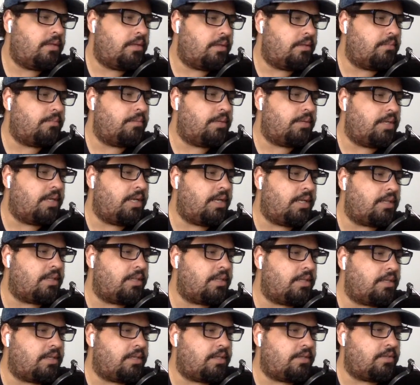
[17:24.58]
But I
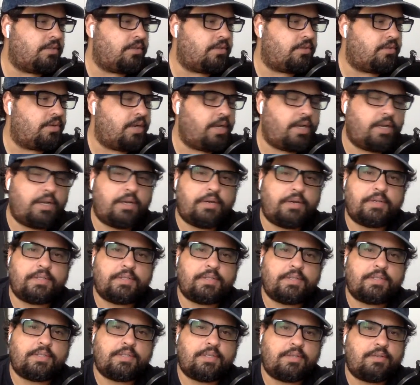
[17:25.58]
think he's a great
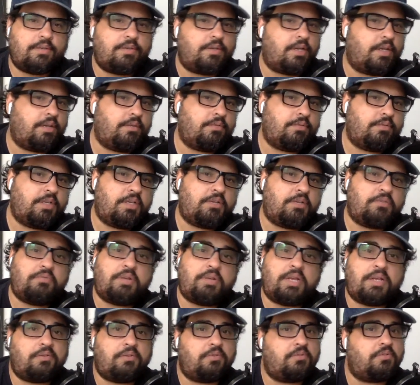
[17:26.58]
lyricist, and he could
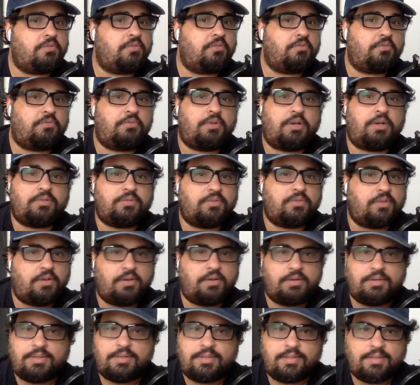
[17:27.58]
write a good rock
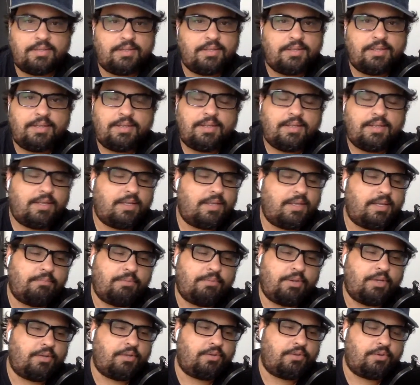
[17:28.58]
song,
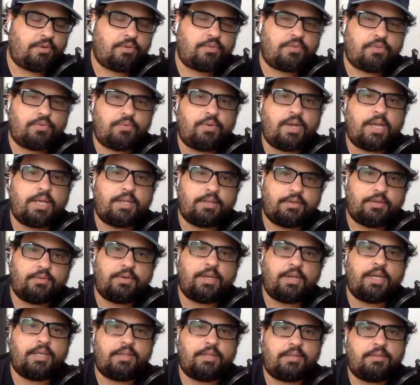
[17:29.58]
but he could also write
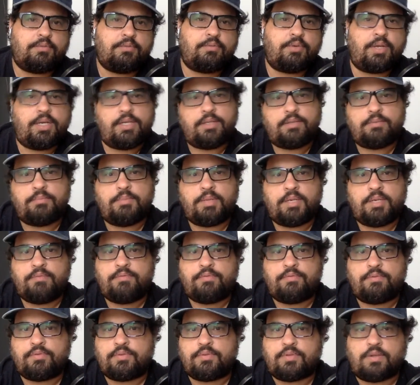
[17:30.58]
great,
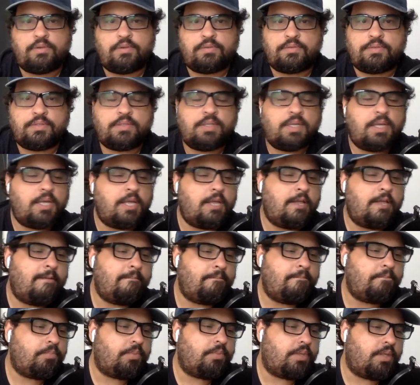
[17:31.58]
meaningful songs.
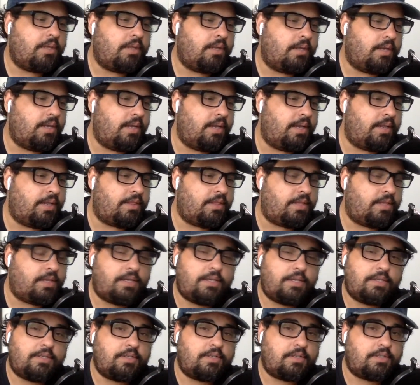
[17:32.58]
And I think
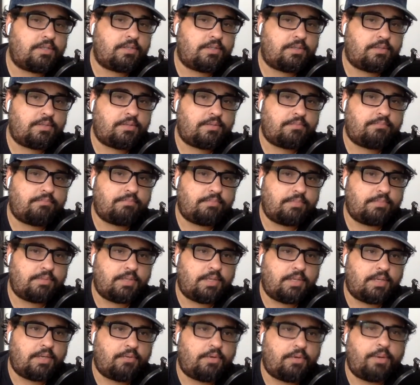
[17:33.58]
he's just
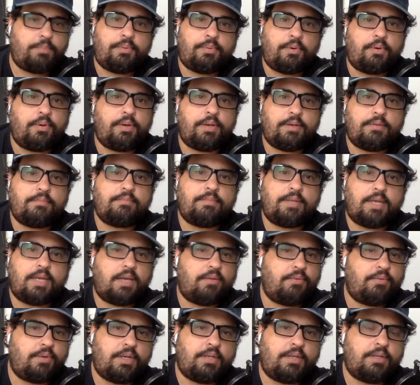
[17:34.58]
a great poet.
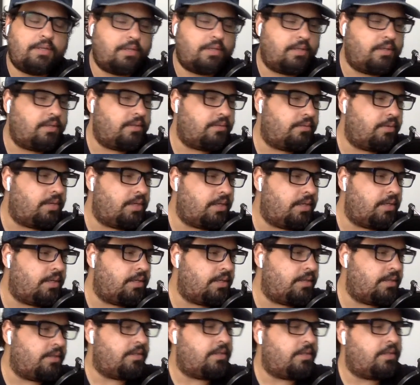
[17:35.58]
I really,
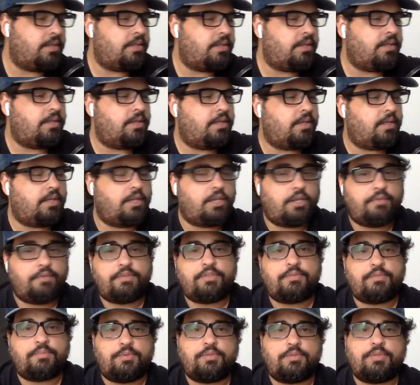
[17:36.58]
really love
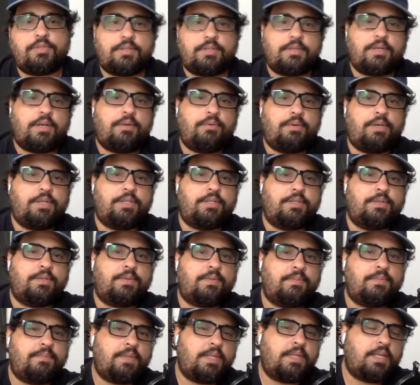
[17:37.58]
his music. I really do.
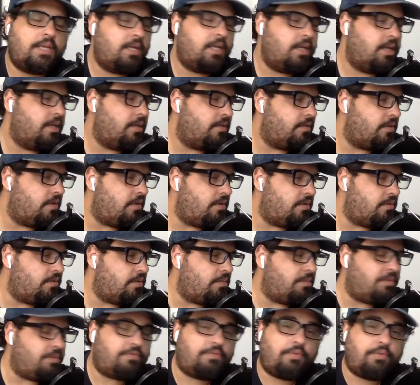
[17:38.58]
So
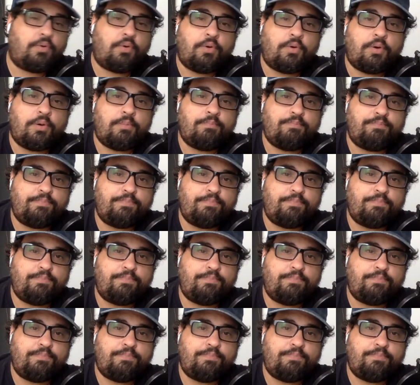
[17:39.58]
number 4,